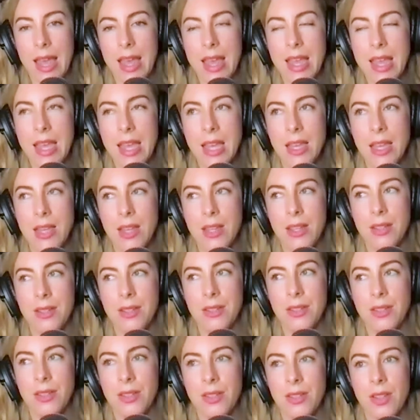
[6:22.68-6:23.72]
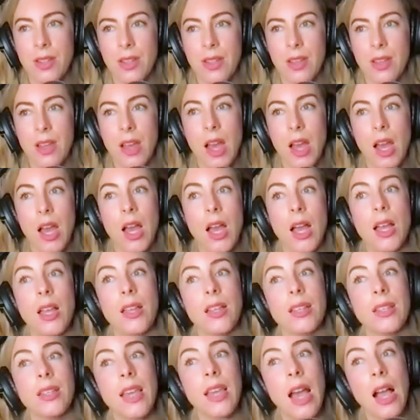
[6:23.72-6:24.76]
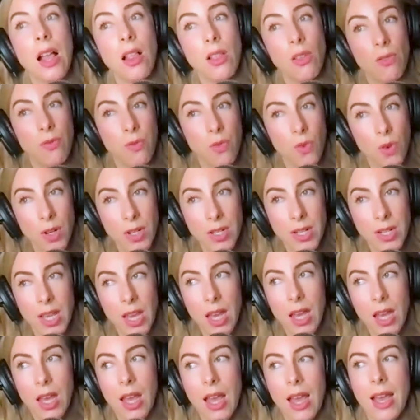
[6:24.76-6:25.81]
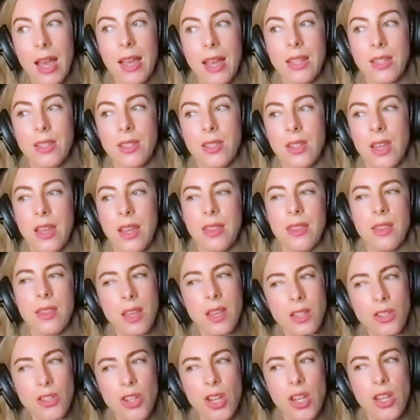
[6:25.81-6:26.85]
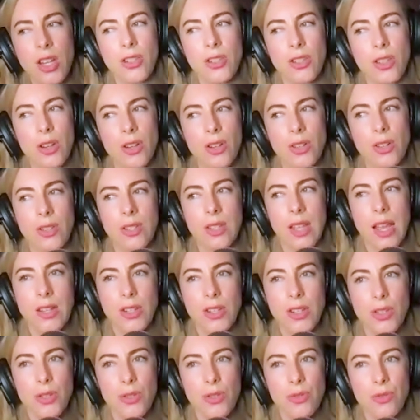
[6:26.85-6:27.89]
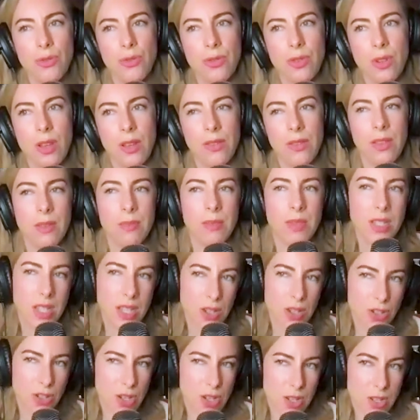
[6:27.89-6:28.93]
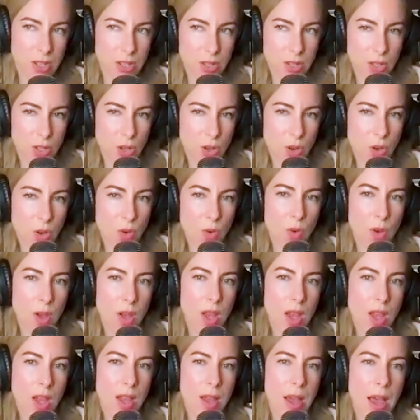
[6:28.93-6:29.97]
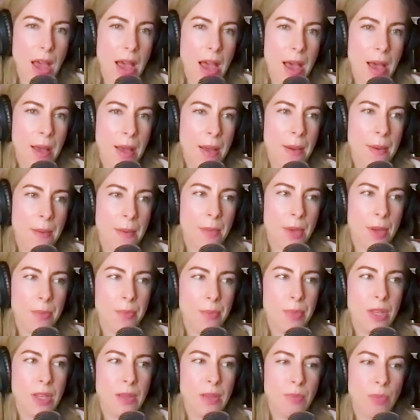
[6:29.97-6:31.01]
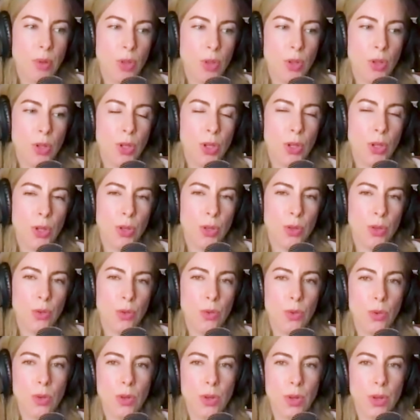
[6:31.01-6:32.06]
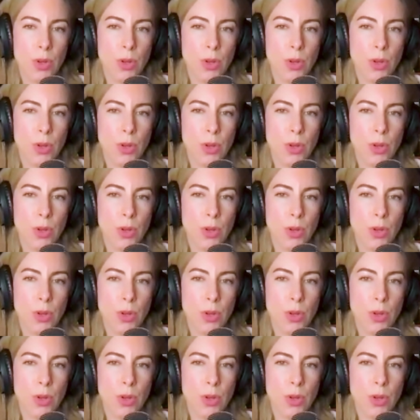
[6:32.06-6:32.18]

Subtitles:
And California has, I think, changed their statute of limitations. So people who